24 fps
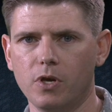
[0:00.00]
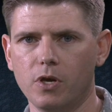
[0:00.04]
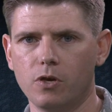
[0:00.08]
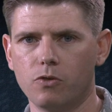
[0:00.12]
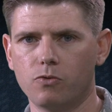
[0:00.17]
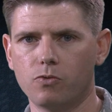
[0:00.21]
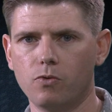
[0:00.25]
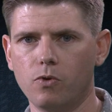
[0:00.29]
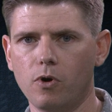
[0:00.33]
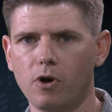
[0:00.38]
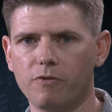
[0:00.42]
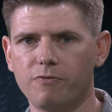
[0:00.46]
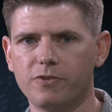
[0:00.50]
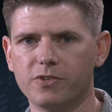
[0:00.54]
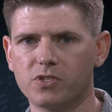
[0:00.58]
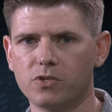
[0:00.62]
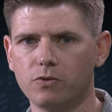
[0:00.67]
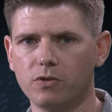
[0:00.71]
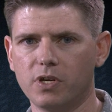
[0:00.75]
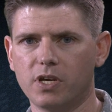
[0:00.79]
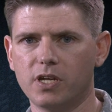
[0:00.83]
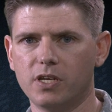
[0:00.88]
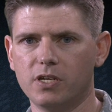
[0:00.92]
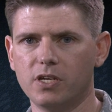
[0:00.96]
Through our
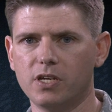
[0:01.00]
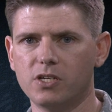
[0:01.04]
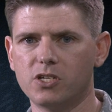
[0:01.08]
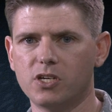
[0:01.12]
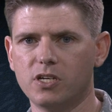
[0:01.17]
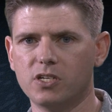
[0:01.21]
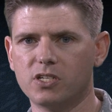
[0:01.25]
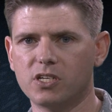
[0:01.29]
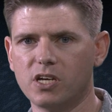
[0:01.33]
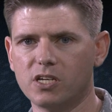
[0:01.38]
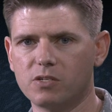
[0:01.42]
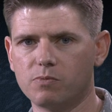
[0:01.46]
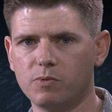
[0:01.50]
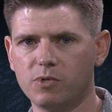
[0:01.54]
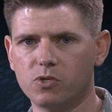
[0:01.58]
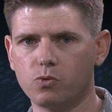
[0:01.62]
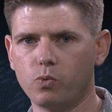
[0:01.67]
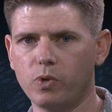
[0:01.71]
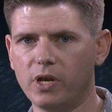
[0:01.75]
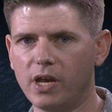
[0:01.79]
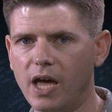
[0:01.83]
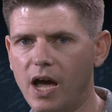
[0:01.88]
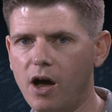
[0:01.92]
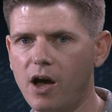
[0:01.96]
facility condition assessments, we
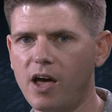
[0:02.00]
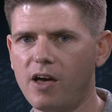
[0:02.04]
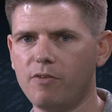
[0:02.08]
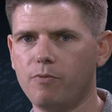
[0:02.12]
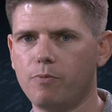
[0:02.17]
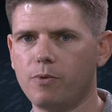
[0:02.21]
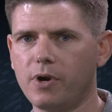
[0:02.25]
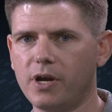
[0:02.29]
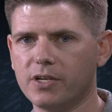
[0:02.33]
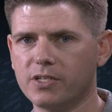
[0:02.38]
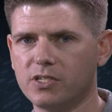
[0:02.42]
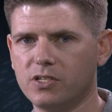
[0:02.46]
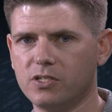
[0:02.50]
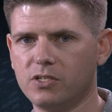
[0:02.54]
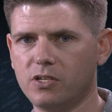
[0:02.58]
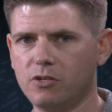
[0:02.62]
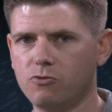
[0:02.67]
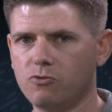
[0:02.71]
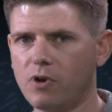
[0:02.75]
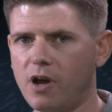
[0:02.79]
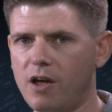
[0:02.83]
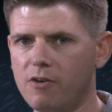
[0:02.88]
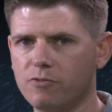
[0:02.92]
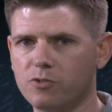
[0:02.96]
now have a process that
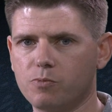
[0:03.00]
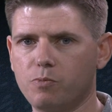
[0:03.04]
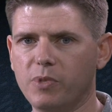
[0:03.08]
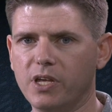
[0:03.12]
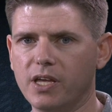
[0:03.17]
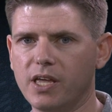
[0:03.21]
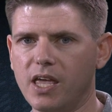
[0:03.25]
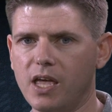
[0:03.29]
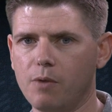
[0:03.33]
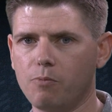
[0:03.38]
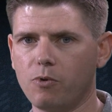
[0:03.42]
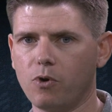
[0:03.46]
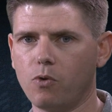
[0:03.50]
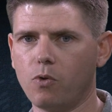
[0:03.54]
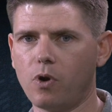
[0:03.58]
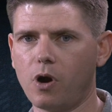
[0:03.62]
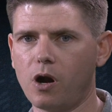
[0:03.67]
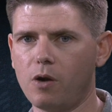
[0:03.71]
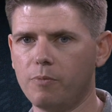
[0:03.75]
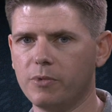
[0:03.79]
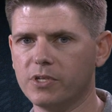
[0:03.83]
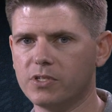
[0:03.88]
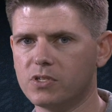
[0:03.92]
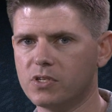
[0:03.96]
drives B camp
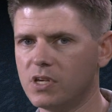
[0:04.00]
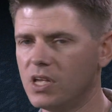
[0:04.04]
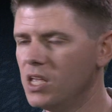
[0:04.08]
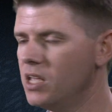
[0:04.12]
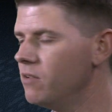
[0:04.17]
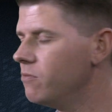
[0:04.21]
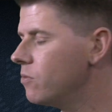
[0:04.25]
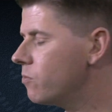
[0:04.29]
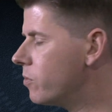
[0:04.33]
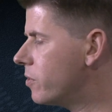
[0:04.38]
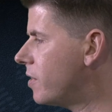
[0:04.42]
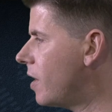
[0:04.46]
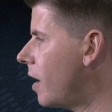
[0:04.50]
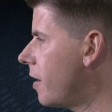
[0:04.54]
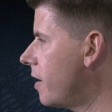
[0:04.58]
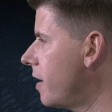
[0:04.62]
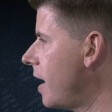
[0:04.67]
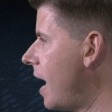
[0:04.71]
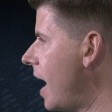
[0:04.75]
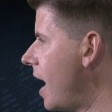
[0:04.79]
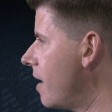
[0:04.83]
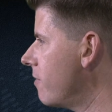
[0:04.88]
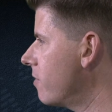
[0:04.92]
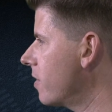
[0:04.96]
requirements even without an
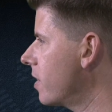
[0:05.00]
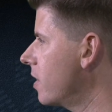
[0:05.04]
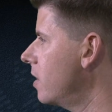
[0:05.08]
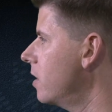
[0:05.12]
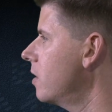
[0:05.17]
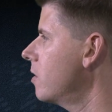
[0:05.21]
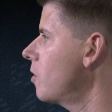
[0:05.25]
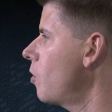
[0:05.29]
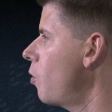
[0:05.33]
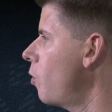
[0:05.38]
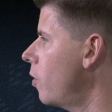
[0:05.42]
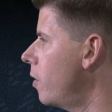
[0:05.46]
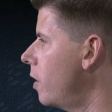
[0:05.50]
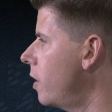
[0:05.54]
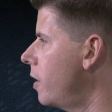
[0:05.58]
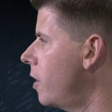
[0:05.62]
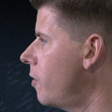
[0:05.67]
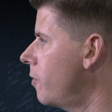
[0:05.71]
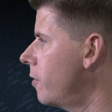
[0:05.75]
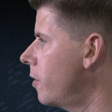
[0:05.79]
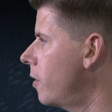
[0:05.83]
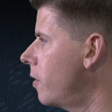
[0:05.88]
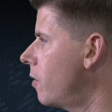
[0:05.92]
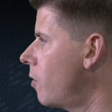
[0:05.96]
advocate or an
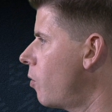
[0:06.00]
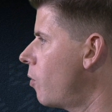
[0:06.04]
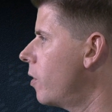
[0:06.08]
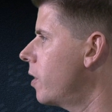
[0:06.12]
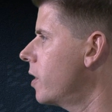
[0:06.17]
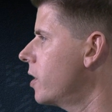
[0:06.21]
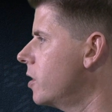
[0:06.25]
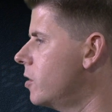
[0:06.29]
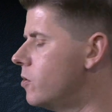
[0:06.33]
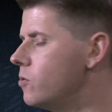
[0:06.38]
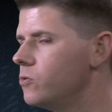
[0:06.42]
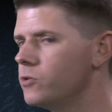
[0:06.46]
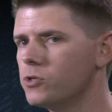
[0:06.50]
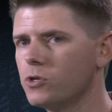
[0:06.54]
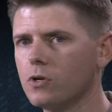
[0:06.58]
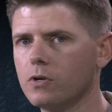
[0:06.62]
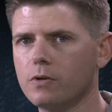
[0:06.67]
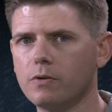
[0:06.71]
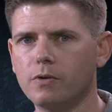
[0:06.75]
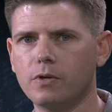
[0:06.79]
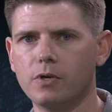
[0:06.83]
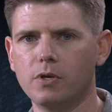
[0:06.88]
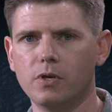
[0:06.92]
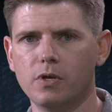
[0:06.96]
owner or a user.
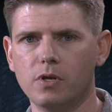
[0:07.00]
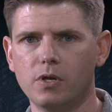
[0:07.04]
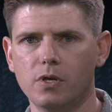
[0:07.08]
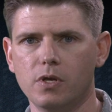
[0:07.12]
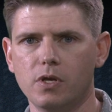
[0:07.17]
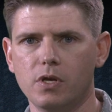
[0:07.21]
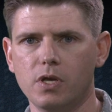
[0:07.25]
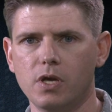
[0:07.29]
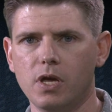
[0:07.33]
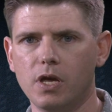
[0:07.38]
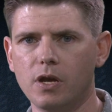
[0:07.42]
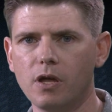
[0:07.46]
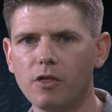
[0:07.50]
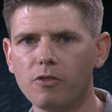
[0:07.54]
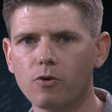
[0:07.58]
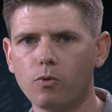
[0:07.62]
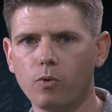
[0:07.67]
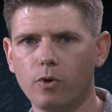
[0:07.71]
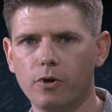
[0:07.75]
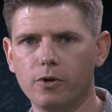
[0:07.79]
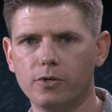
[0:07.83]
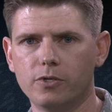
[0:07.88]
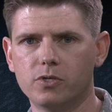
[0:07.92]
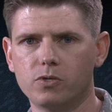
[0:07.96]
In other
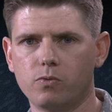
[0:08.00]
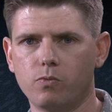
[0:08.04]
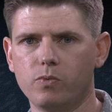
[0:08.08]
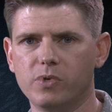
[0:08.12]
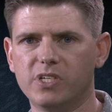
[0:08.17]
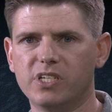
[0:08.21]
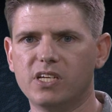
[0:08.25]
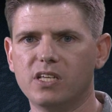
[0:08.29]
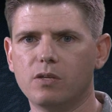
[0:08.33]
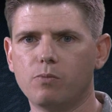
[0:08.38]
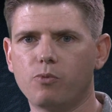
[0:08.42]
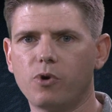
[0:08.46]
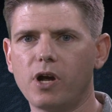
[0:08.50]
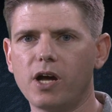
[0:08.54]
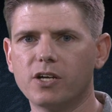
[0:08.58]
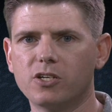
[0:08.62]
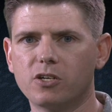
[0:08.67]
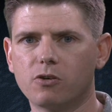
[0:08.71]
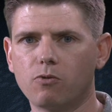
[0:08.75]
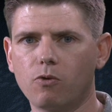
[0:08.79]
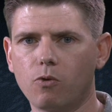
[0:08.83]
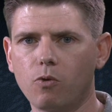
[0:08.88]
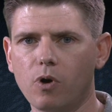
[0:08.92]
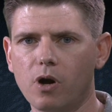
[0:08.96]
words, we see the
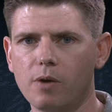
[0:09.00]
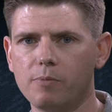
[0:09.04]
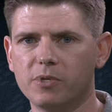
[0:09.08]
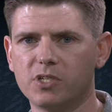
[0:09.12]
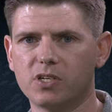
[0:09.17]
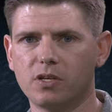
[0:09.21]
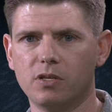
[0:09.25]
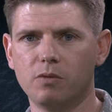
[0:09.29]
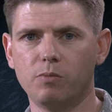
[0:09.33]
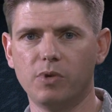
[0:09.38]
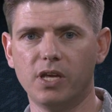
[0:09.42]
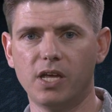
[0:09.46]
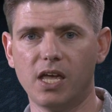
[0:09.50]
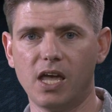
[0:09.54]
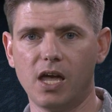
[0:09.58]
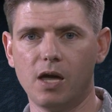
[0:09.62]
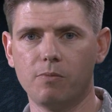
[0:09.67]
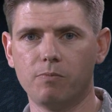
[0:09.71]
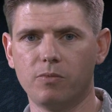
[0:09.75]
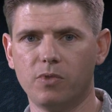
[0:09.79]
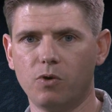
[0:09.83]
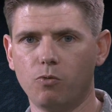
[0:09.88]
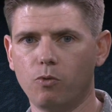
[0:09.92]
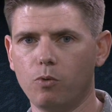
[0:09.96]
project requirements on the B camp
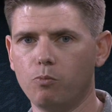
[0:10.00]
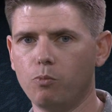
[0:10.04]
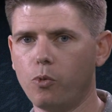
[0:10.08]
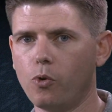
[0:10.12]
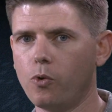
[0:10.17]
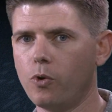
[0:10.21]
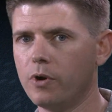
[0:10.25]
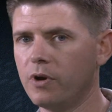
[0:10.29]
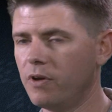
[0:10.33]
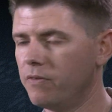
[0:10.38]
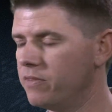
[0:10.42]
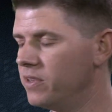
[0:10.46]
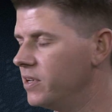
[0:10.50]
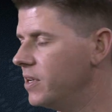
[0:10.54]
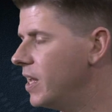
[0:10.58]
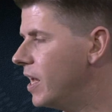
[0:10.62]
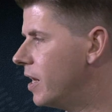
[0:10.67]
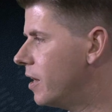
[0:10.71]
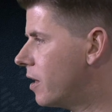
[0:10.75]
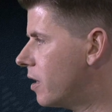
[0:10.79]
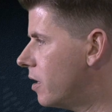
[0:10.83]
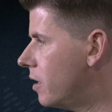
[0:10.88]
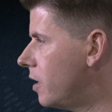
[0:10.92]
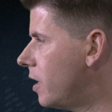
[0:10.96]
that were born of the
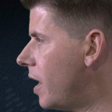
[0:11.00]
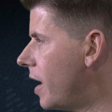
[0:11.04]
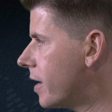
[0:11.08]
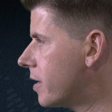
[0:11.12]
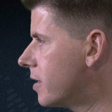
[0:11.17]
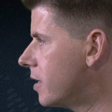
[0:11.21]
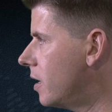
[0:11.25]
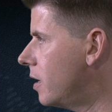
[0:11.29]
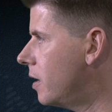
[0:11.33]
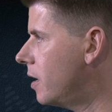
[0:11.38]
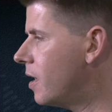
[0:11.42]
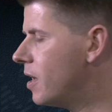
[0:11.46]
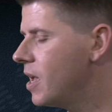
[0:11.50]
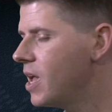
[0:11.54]
data collected